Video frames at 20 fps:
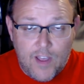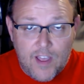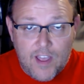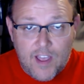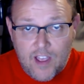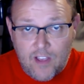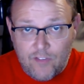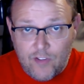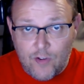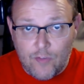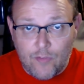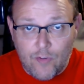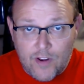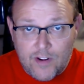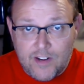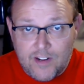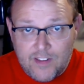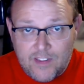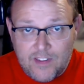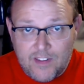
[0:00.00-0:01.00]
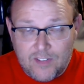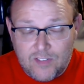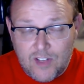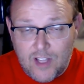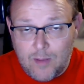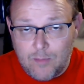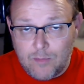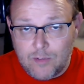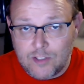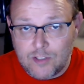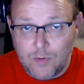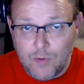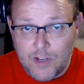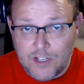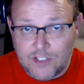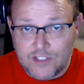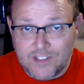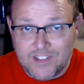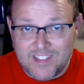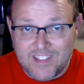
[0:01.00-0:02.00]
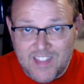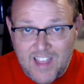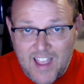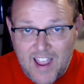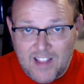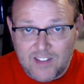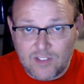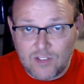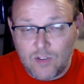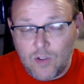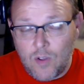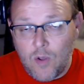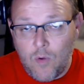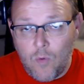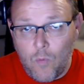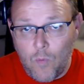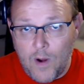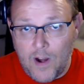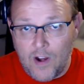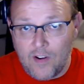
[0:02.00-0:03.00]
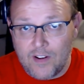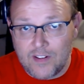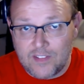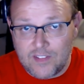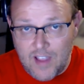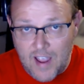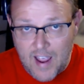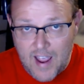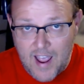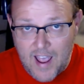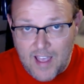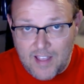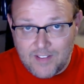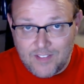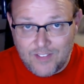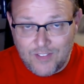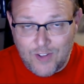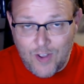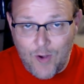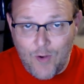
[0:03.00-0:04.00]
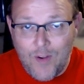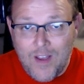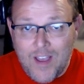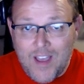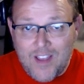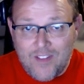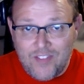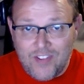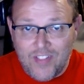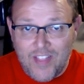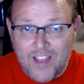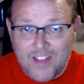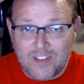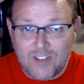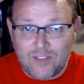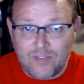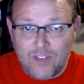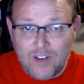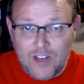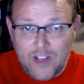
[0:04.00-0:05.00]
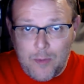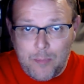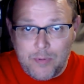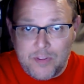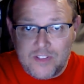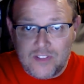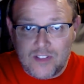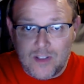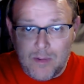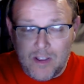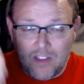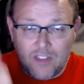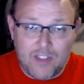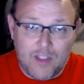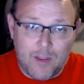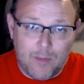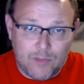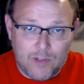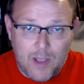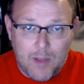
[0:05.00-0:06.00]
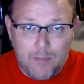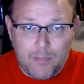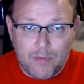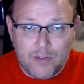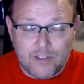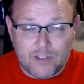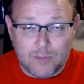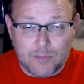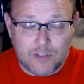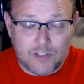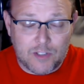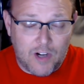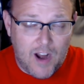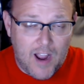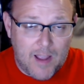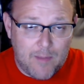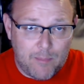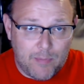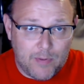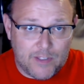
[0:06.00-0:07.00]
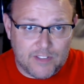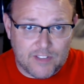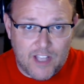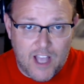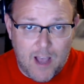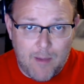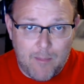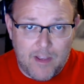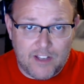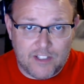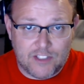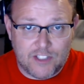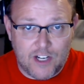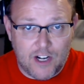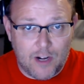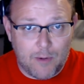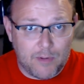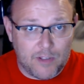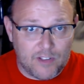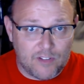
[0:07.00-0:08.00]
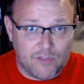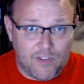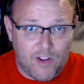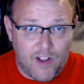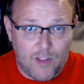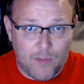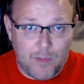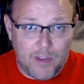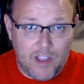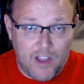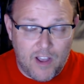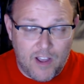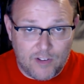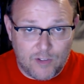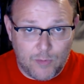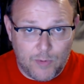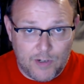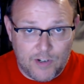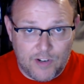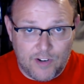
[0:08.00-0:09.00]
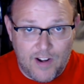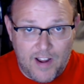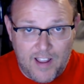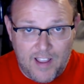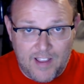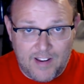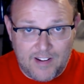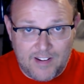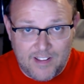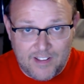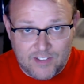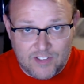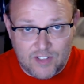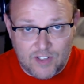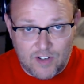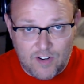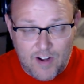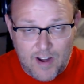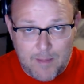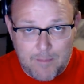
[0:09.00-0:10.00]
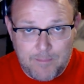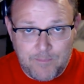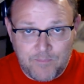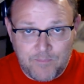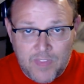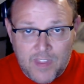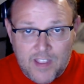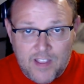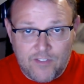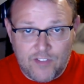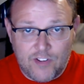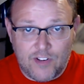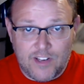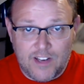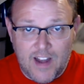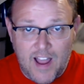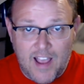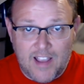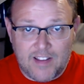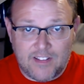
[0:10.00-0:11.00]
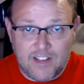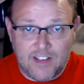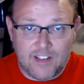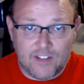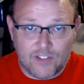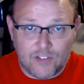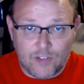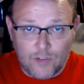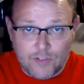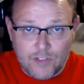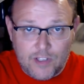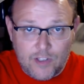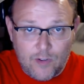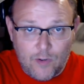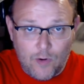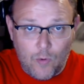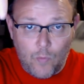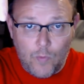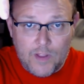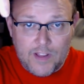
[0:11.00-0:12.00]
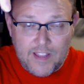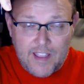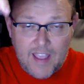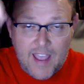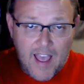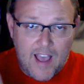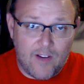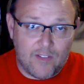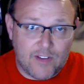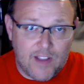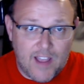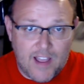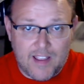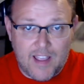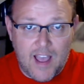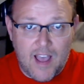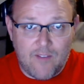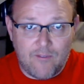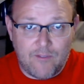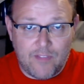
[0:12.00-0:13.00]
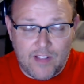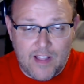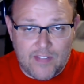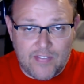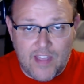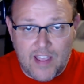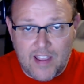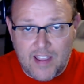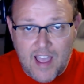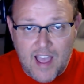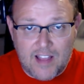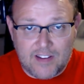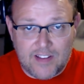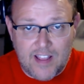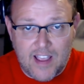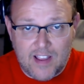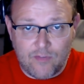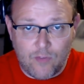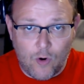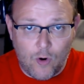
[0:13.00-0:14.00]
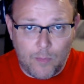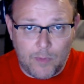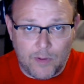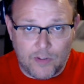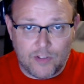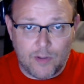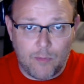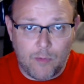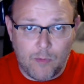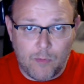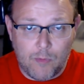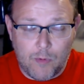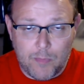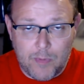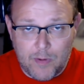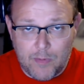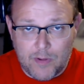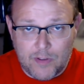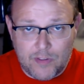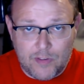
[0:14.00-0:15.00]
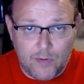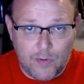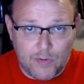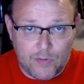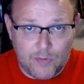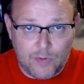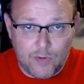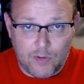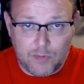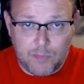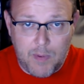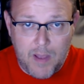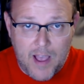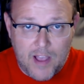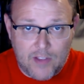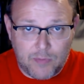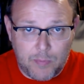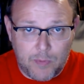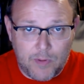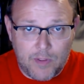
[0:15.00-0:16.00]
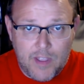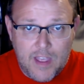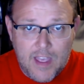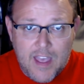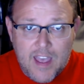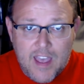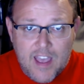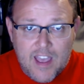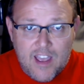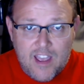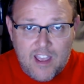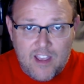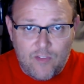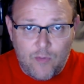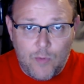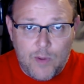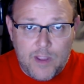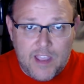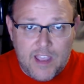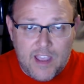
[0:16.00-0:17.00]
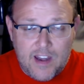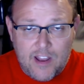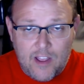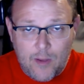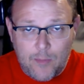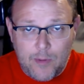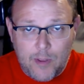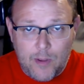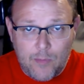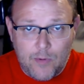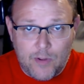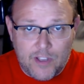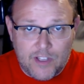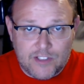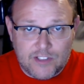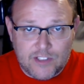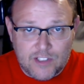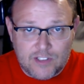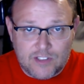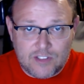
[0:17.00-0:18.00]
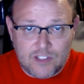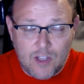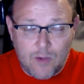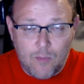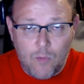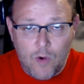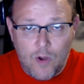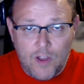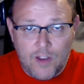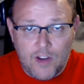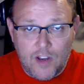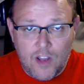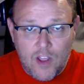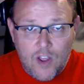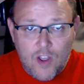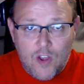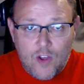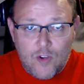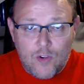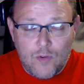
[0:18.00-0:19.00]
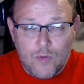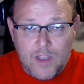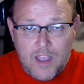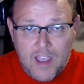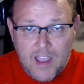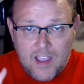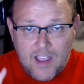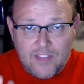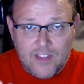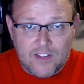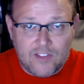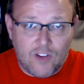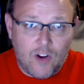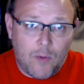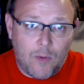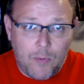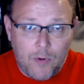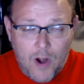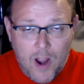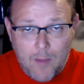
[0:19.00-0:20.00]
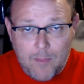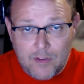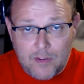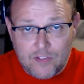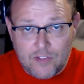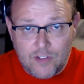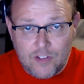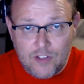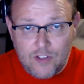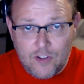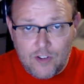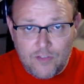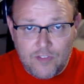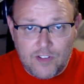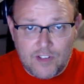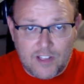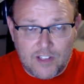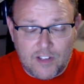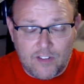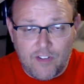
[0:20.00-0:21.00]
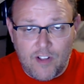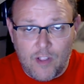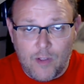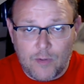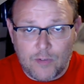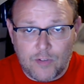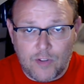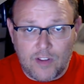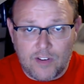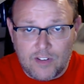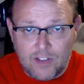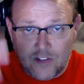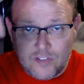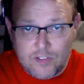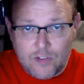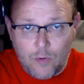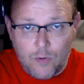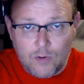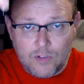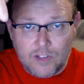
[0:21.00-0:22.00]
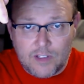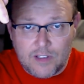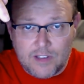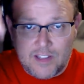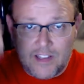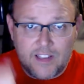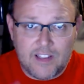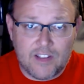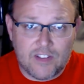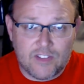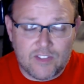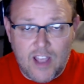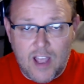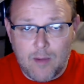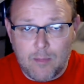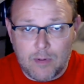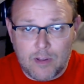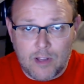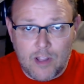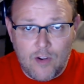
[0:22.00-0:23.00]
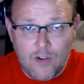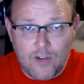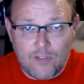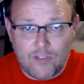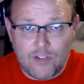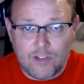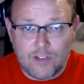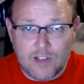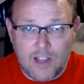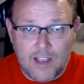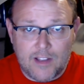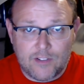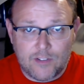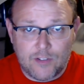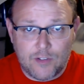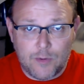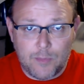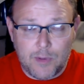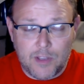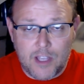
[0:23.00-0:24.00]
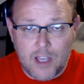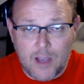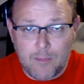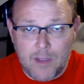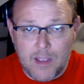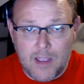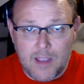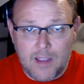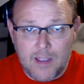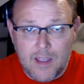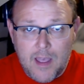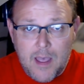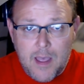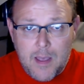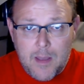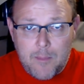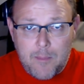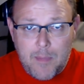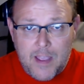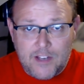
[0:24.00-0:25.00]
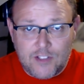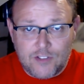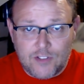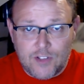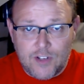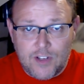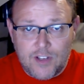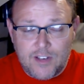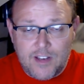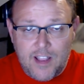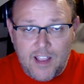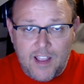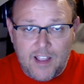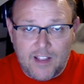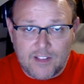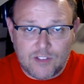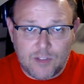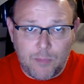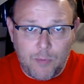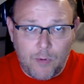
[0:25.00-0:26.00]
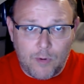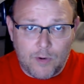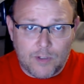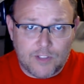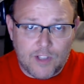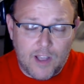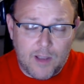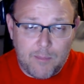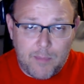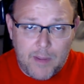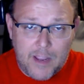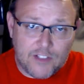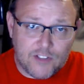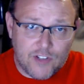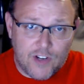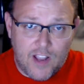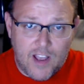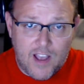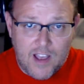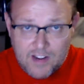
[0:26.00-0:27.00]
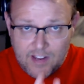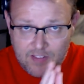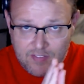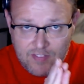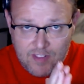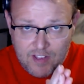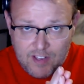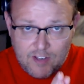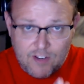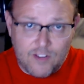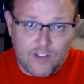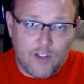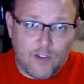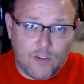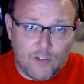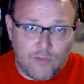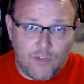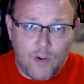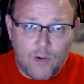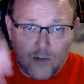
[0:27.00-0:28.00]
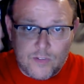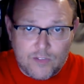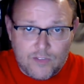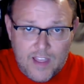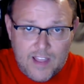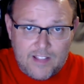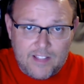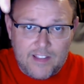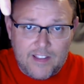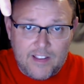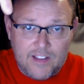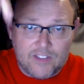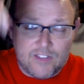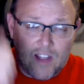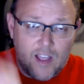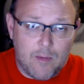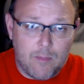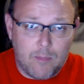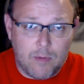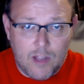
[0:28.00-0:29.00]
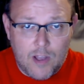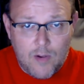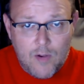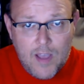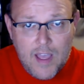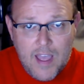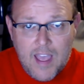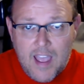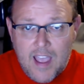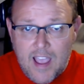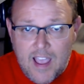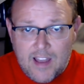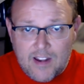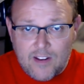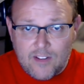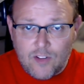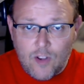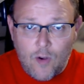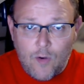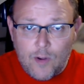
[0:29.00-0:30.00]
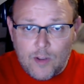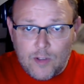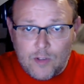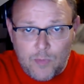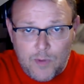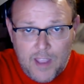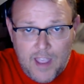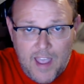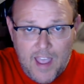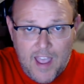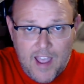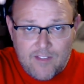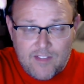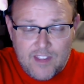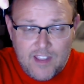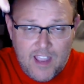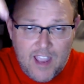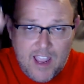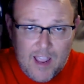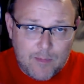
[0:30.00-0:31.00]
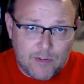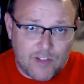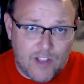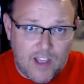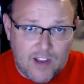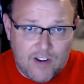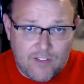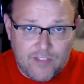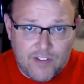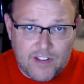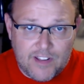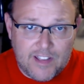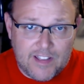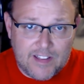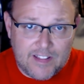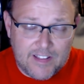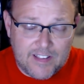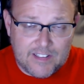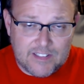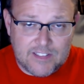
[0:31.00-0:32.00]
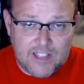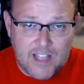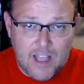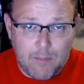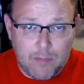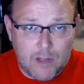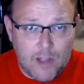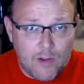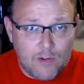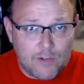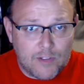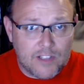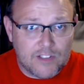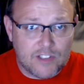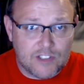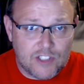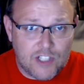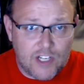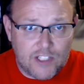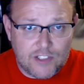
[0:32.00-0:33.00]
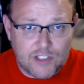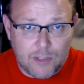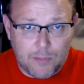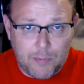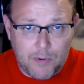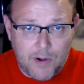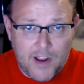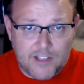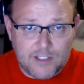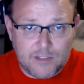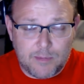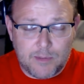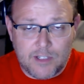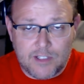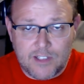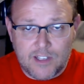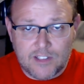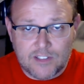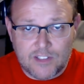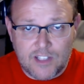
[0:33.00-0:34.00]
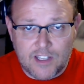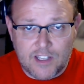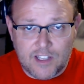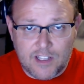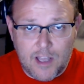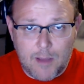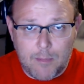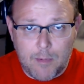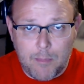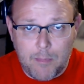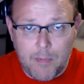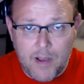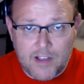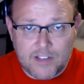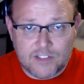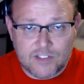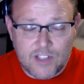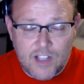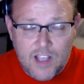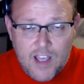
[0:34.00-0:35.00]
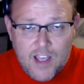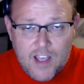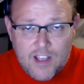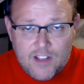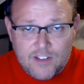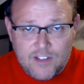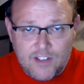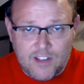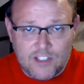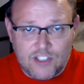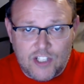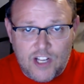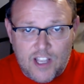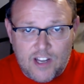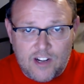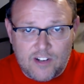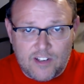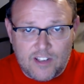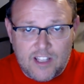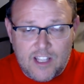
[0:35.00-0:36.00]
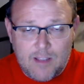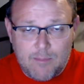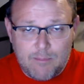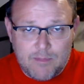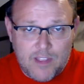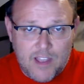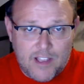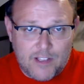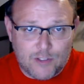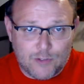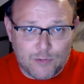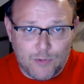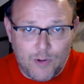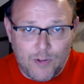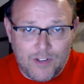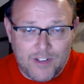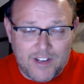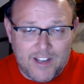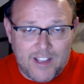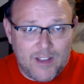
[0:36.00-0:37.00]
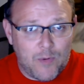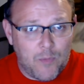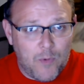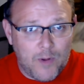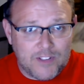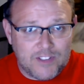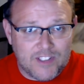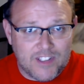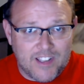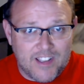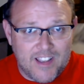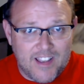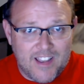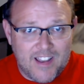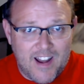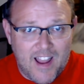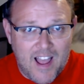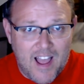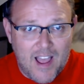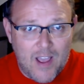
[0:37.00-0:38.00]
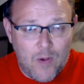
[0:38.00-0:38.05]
if you've run into this same situation, that's where it's at. So if you like this video, please give me a thumbs up, please subscribe, please comment and share, please follow me on Twitter and Instagram. If you need I T consulting, go to willie howe dot com, fill out that contact form, and someone will be with you as soon as possible. If we can't help you, we'll get you to someone who can. That's our promise to you. If you'd like to follow us on Discord, the link is down below. If you'd like to become a patron and support us on Patreon, and thank you to those folks, that link is down below. And as always, we have the Amazon affiliate links down below. It doesn't change your price, but it does kick a couple bucks to the channel to keep things rolling in. Once again, I